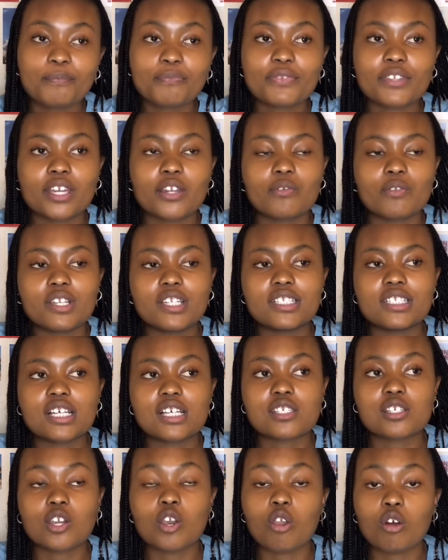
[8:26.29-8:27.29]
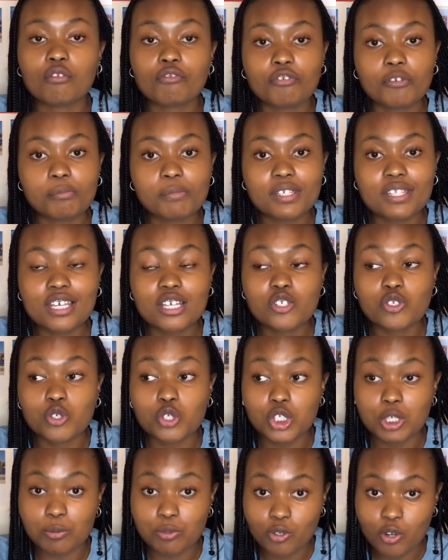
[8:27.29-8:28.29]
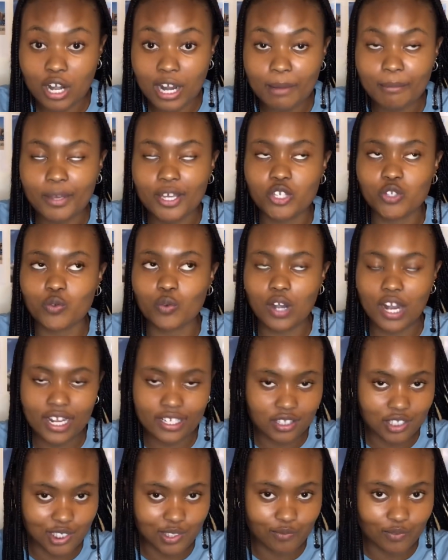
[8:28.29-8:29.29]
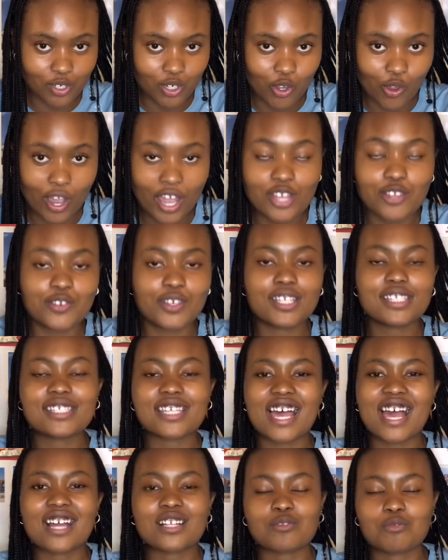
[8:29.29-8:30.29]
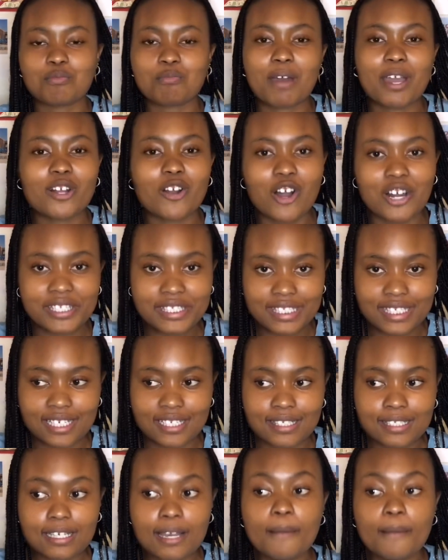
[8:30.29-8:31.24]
It really does a lot for me that you subscribe and you like this video and you interact with my content